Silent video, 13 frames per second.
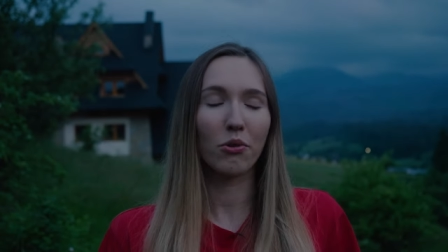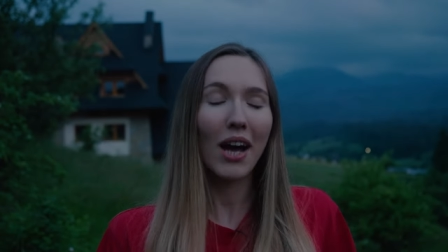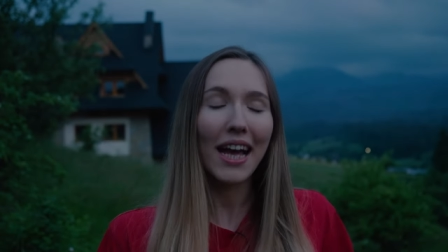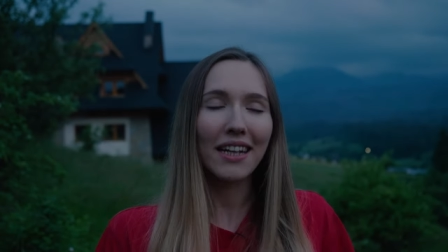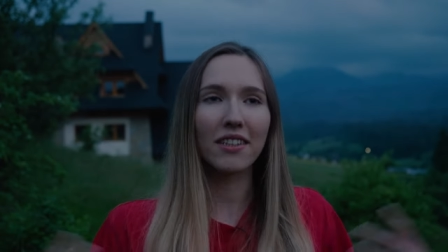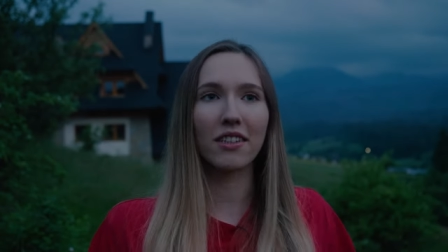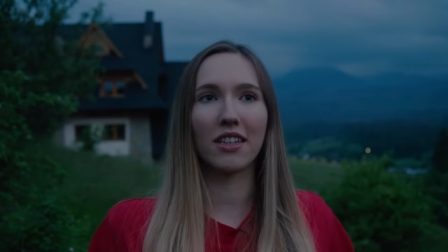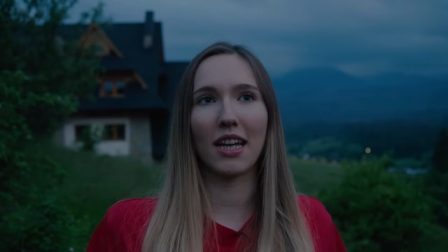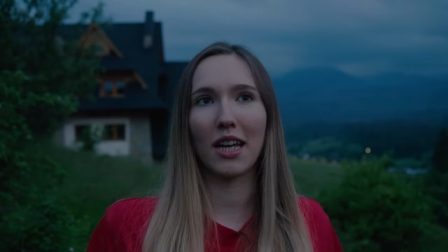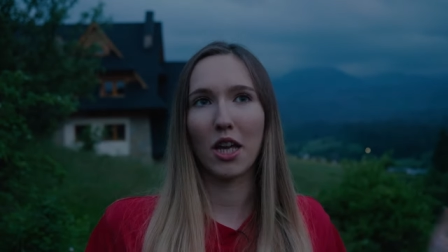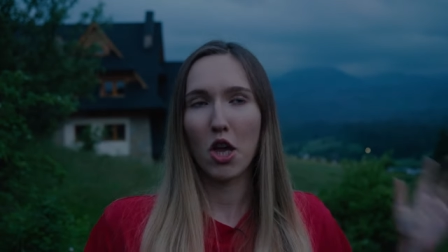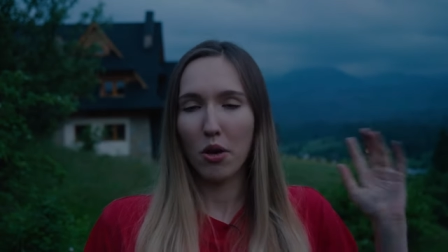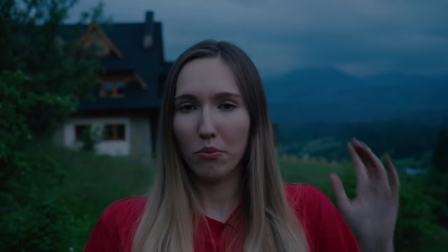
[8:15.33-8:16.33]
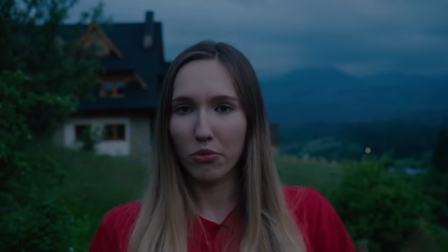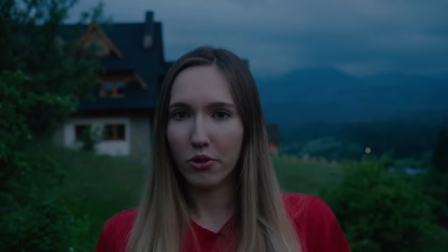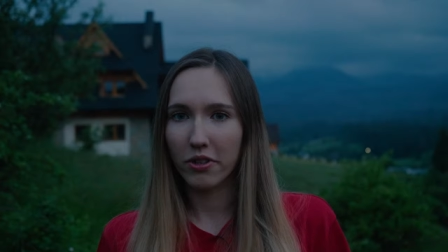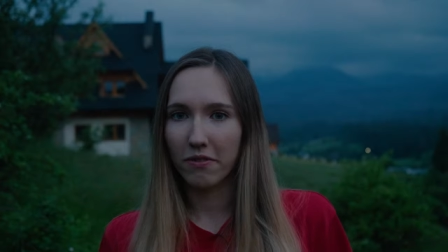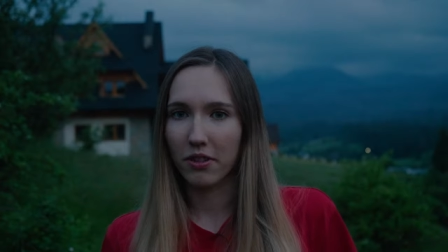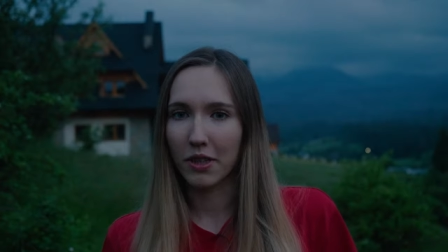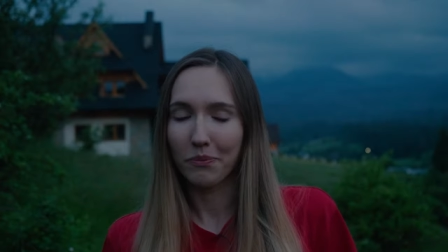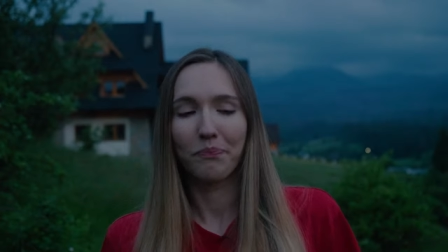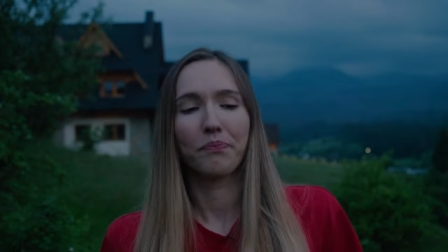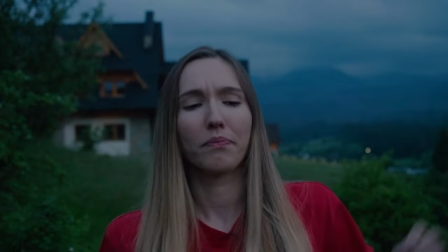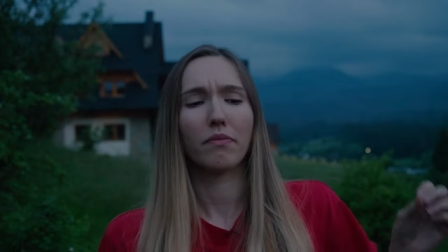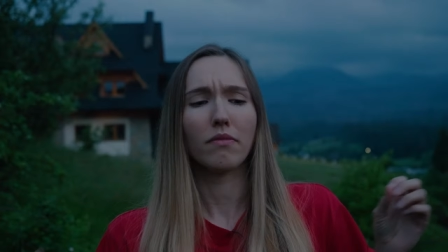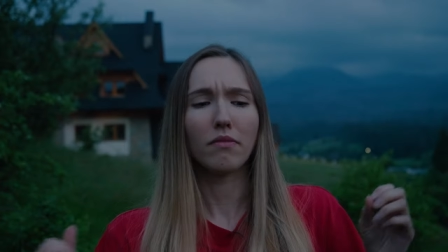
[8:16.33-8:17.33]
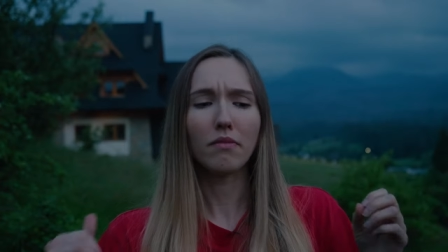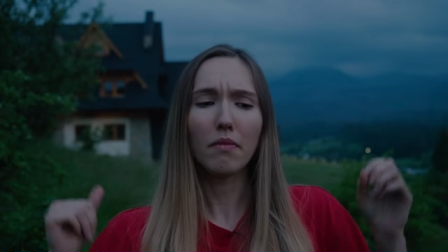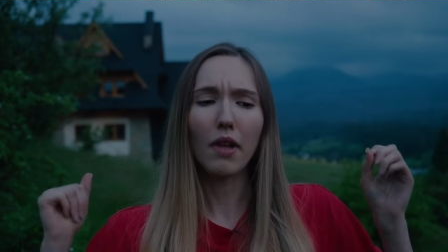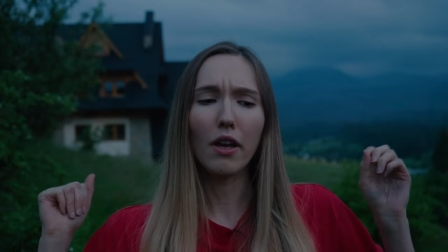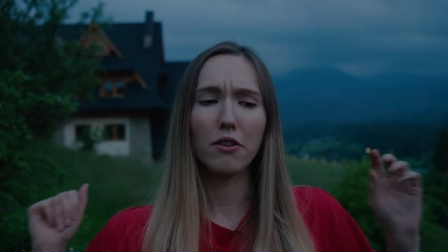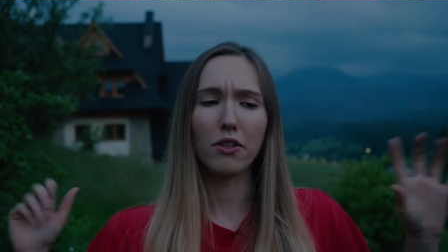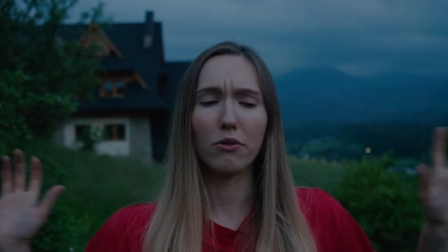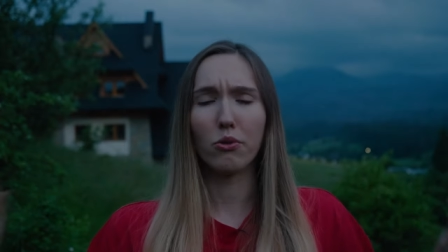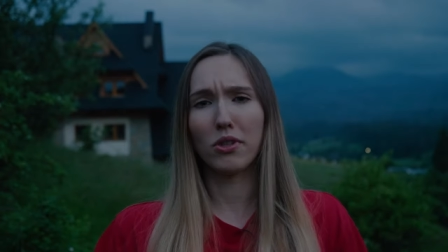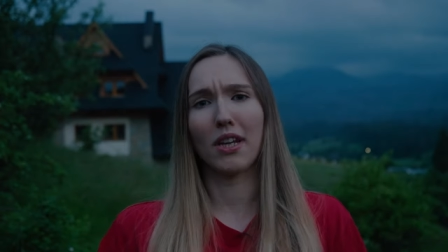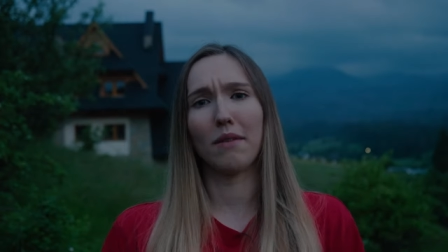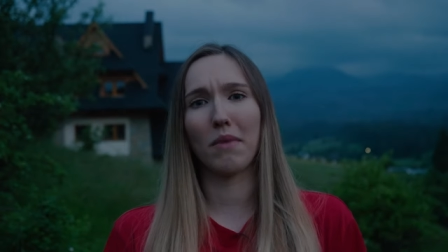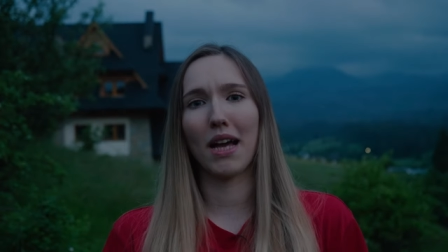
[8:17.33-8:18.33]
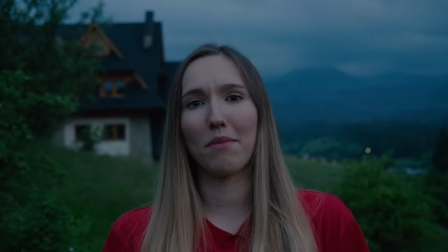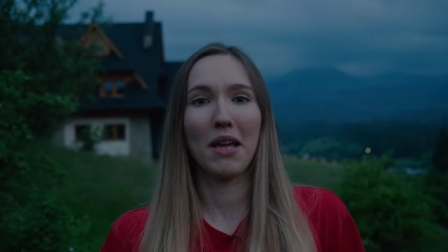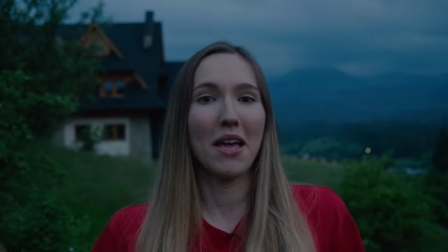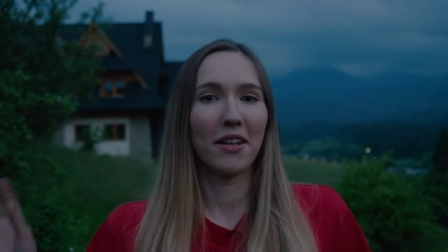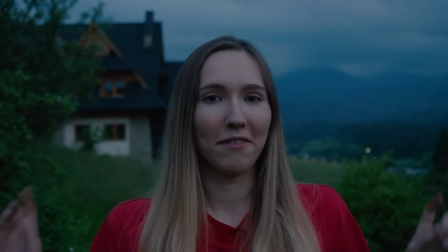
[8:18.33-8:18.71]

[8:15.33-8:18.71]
end the day beautifully. So to sum up,